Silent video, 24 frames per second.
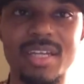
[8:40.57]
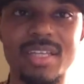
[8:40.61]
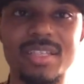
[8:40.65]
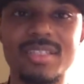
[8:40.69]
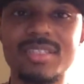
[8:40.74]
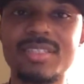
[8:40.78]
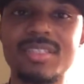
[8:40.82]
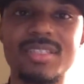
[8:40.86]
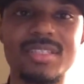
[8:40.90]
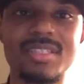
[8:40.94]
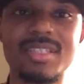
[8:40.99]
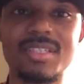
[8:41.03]
It
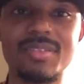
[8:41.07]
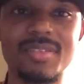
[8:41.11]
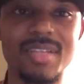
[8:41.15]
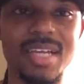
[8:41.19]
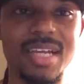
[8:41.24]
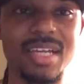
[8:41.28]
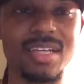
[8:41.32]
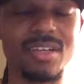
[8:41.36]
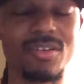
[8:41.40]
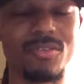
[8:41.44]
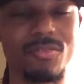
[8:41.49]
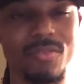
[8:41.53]
seems
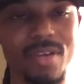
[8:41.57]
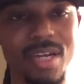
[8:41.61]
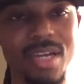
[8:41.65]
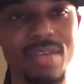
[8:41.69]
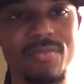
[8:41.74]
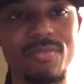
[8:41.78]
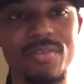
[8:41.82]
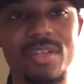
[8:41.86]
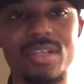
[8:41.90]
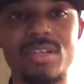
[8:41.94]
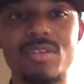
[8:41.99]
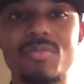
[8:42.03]
like a
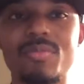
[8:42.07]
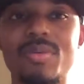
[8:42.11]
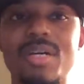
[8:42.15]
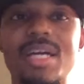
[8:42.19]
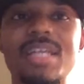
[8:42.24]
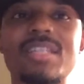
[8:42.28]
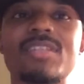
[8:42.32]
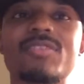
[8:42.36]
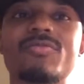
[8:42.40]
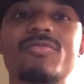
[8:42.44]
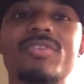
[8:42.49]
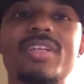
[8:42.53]
rant video, but
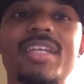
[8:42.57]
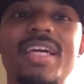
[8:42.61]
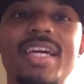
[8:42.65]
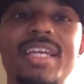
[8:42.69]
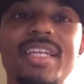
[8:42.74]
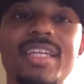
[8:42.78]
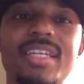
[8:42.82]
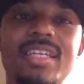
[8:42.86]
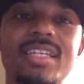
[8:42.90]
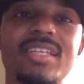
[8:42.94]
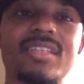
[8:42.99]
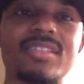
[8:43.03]
I just really had
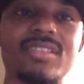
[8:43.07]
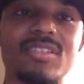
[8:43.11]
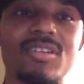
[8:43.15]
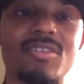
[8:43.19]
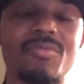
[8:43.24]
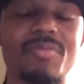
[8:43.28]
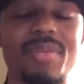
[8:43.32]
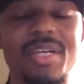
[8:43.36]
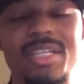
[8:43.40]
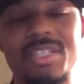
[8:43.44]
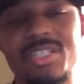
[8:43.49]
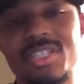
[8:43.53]
to get this
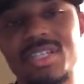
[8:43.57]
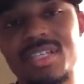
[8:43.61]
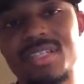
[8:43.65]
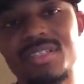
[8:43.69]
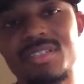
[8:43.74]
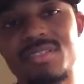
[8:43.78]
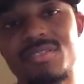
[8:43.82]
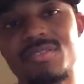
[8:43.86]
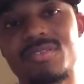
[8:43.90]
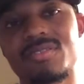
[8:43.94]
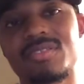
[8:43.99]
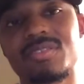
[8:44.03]
off my
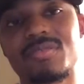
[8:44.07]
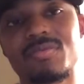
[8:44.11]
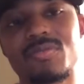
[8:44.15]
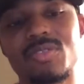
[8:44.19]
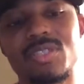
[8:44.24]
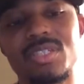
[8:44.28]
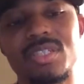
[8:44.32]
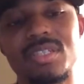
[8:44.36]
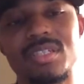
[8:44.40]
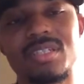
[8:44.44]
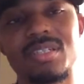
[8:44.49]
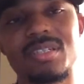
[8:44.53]
chest on some
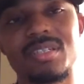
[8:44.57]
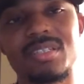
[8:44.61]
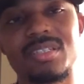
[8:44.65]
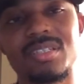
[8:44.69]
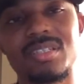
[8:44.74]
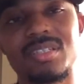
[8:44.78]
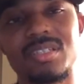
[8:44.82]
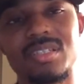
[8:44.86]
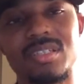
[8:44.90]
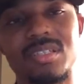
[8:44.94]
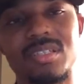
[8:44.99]
shit because